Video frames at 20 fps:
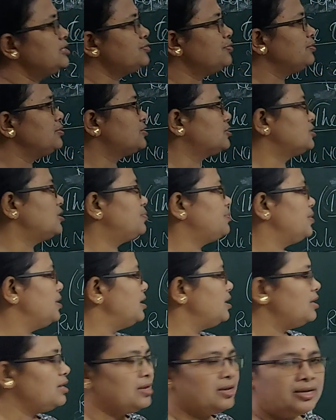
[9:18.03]
is full stop.
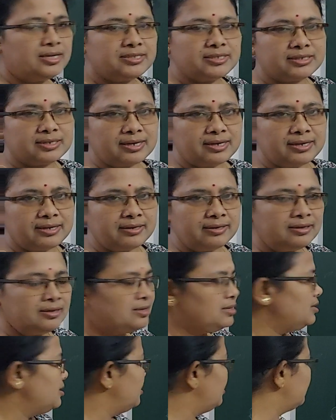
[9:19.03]
Is it clear?
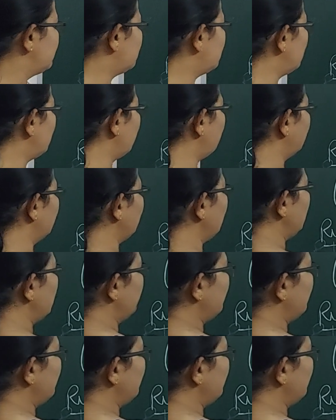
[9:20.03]
So rule